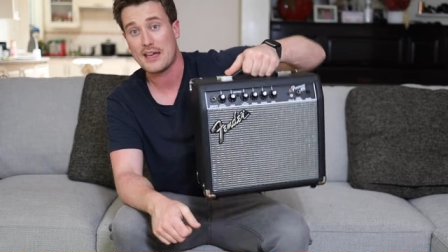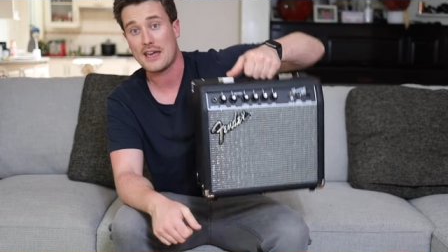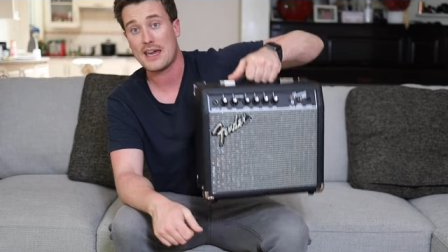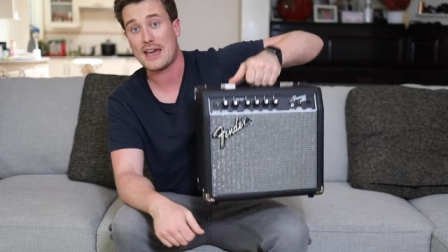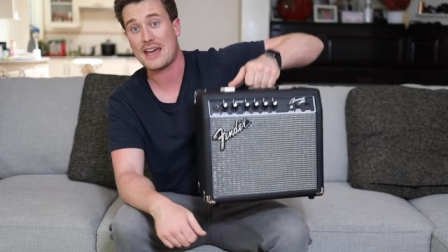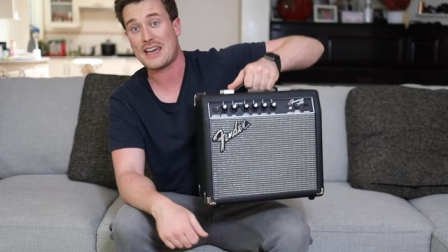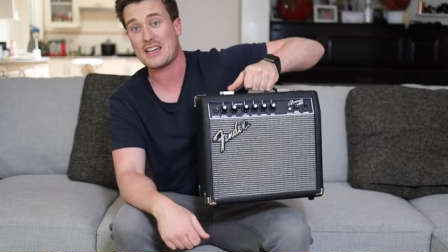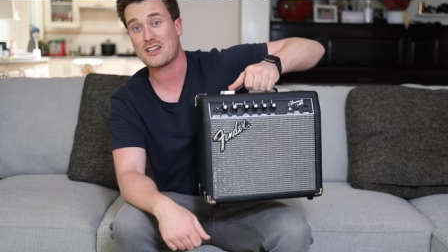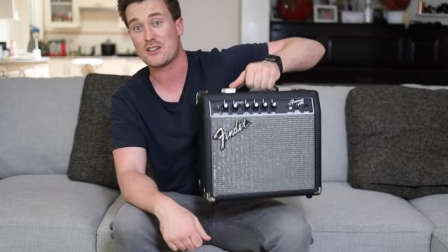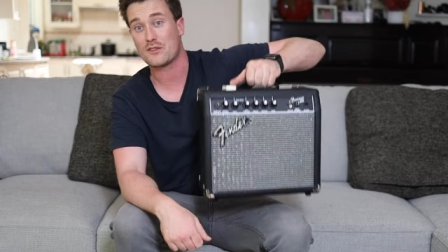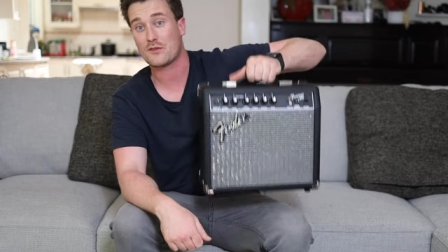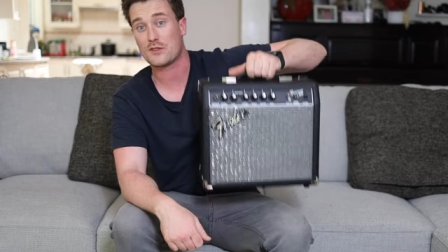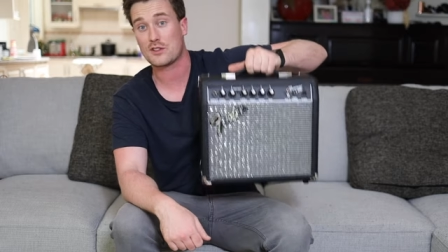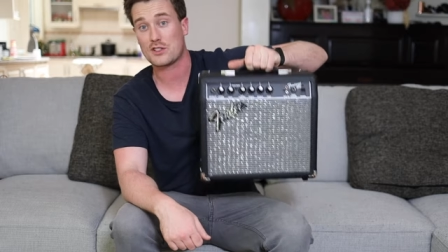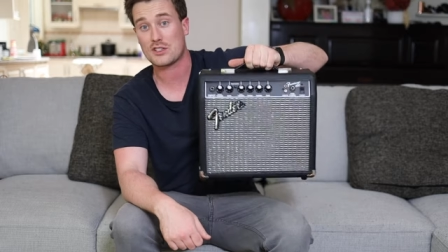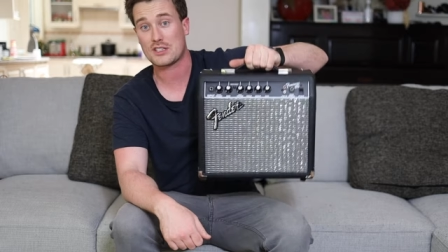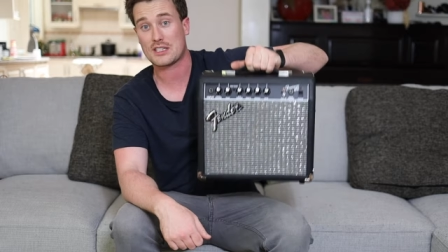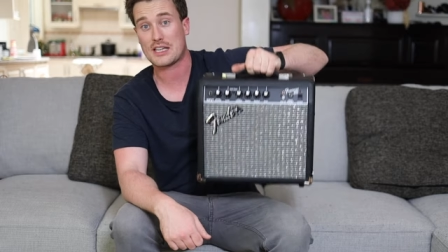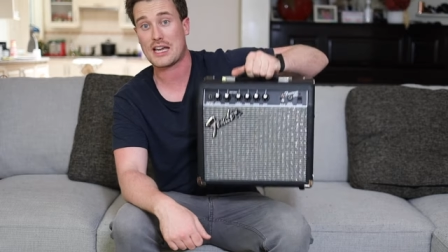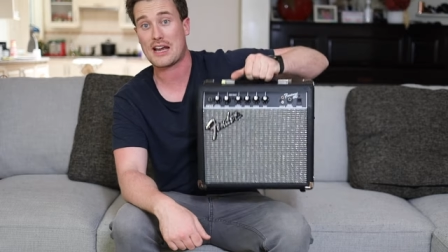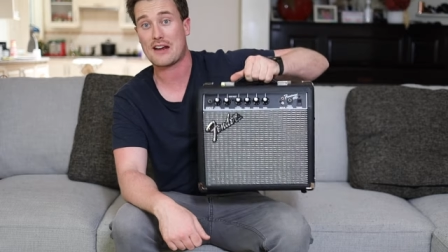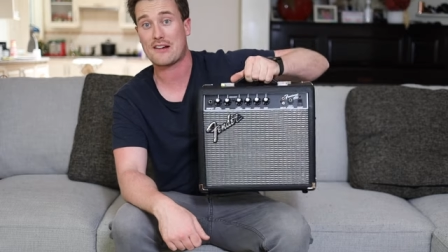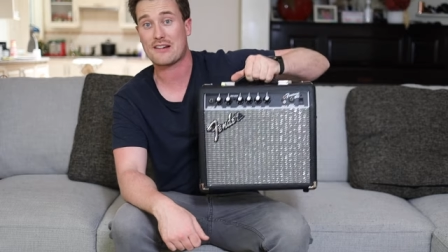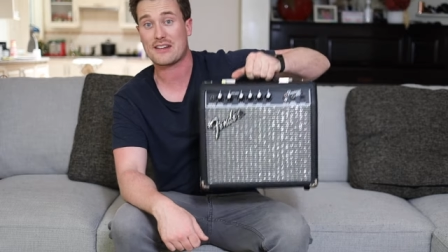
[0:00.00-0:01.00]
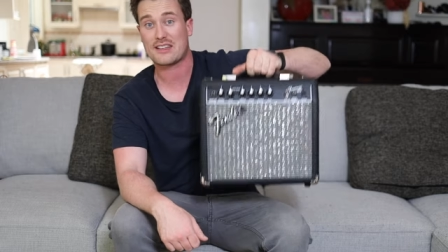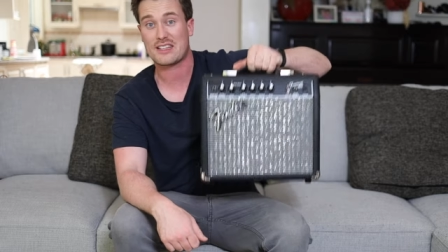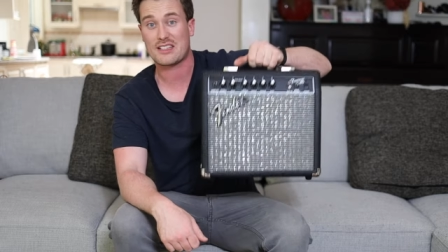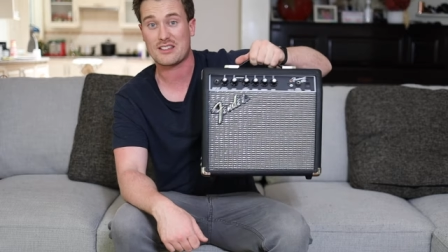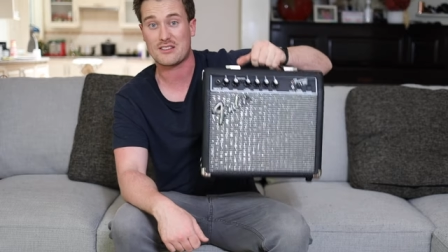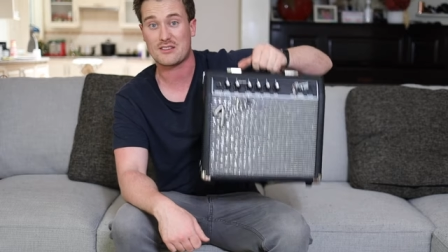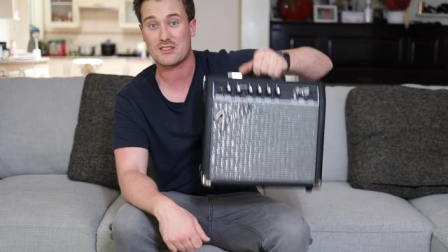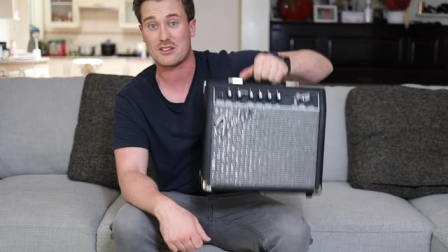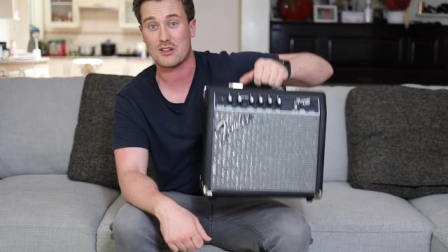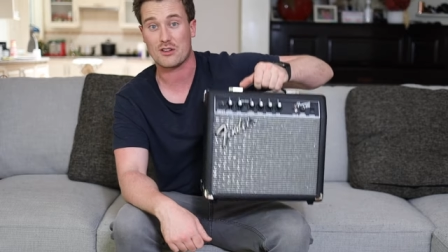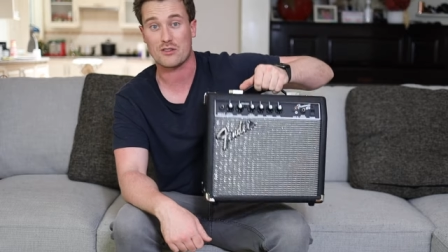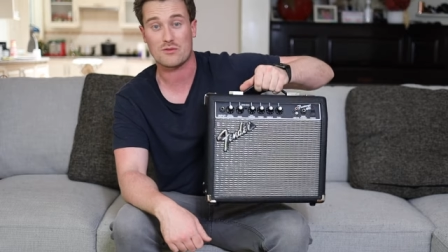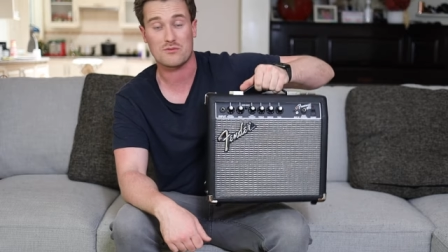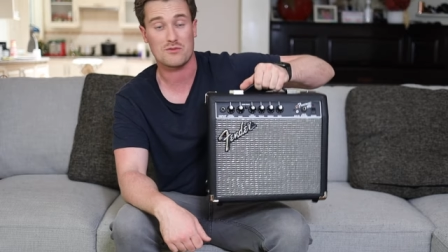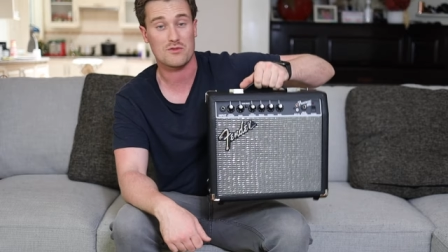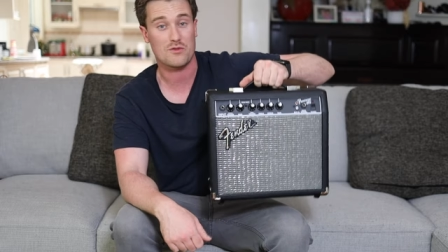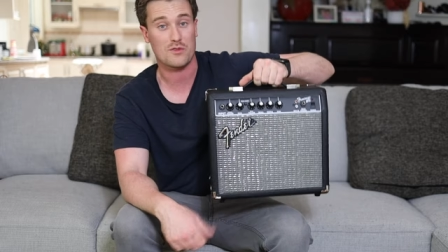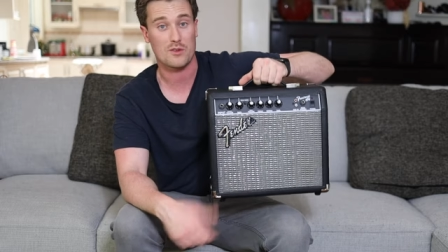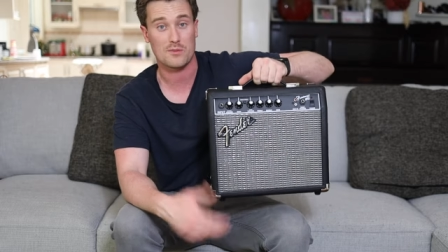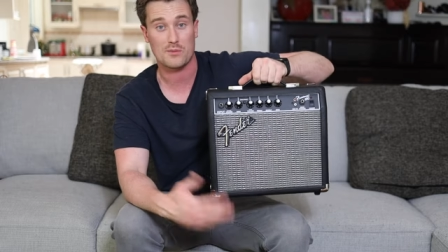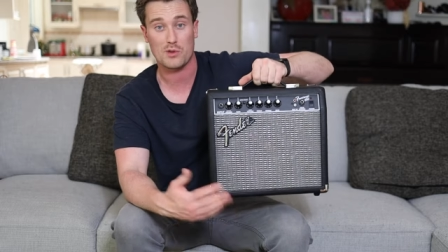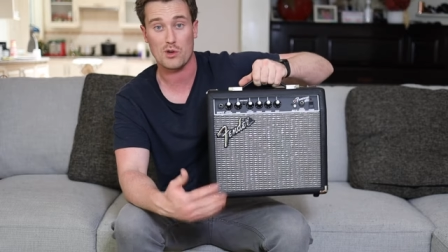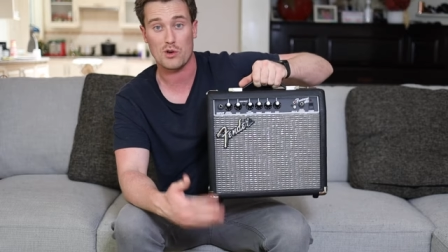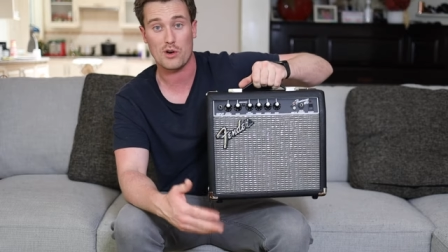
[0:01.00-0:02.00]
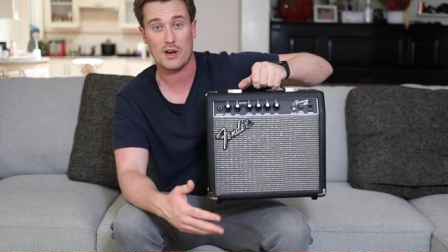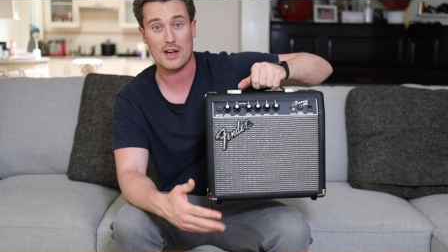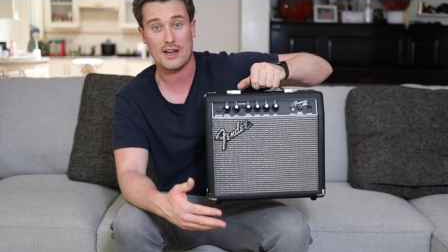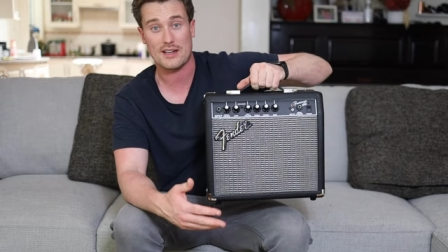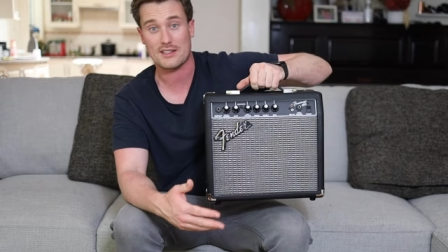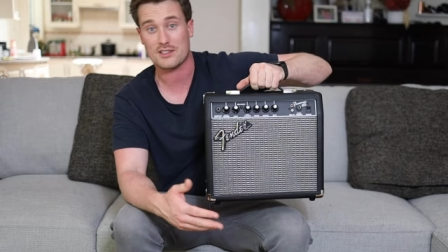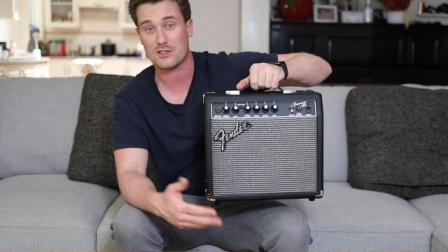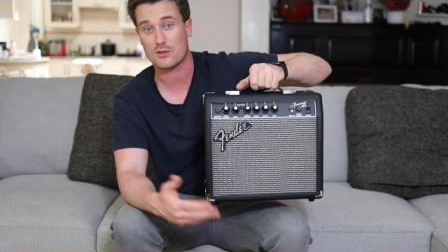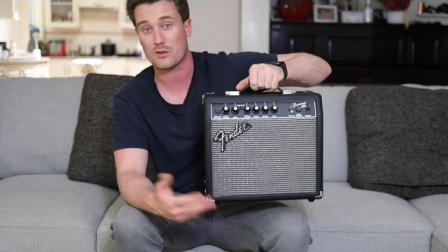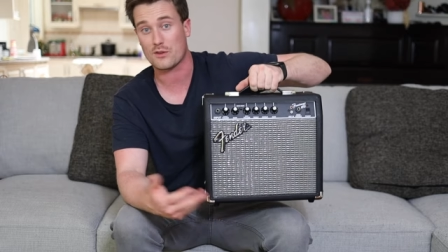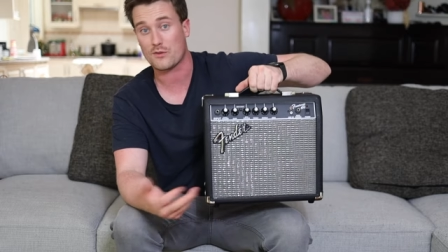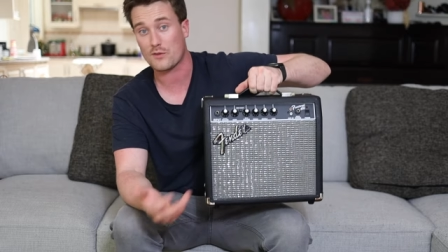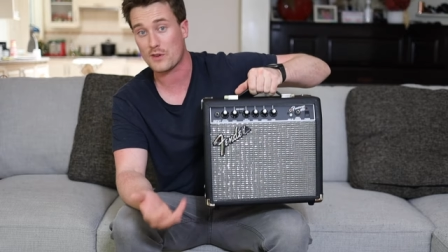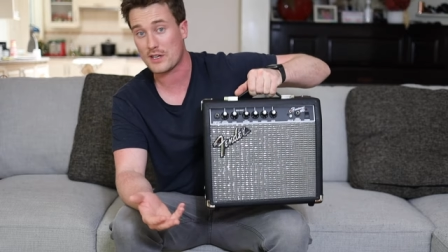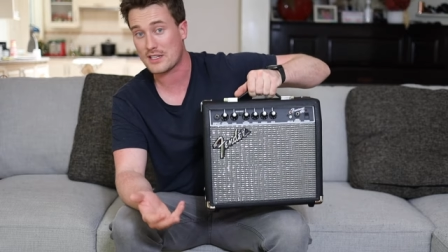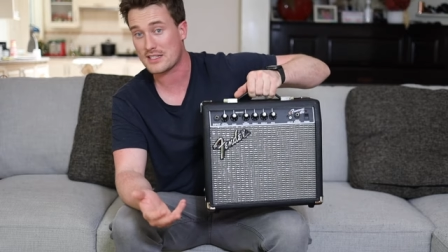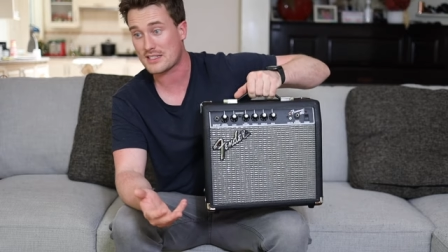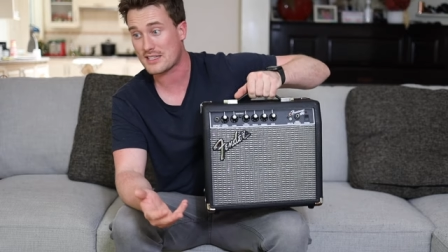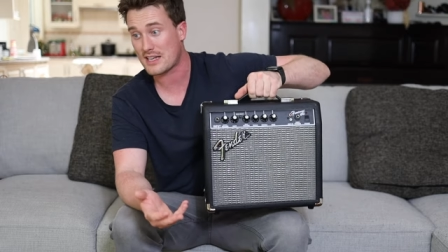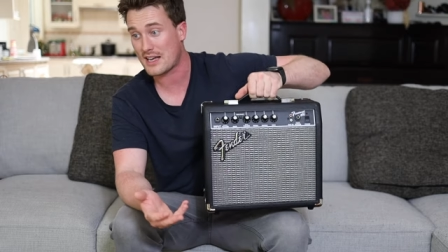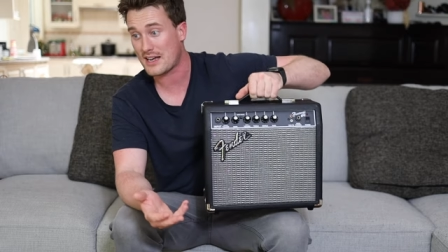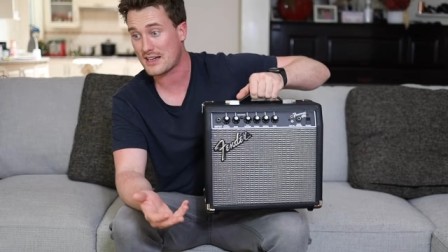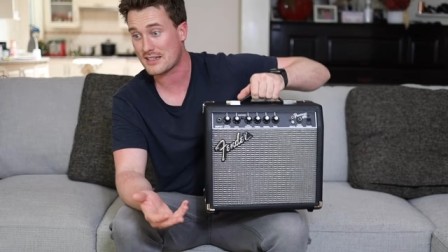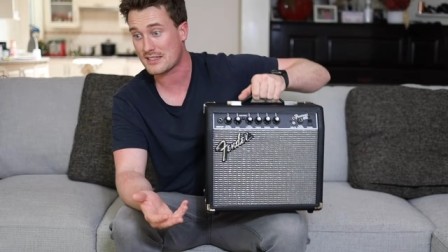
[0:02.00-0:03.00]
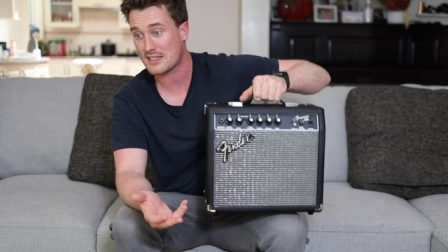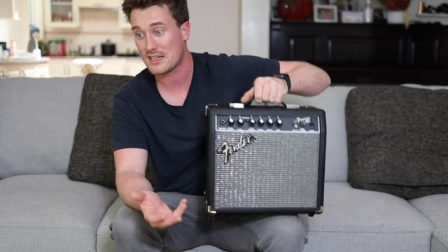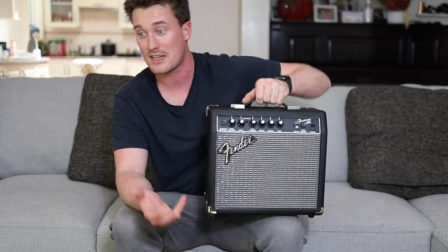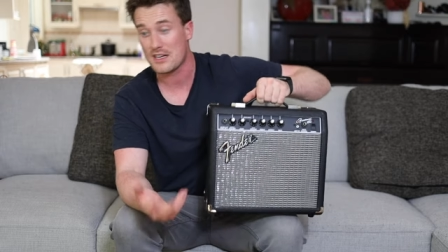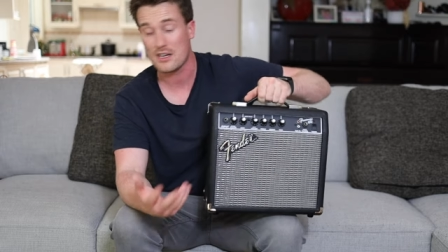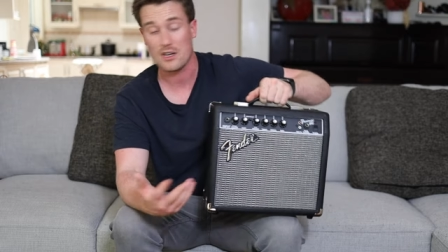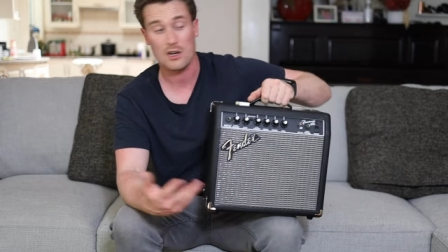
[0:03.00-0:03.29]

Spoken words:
Handle if you're just carrying it, you know, from your house to a friend's house,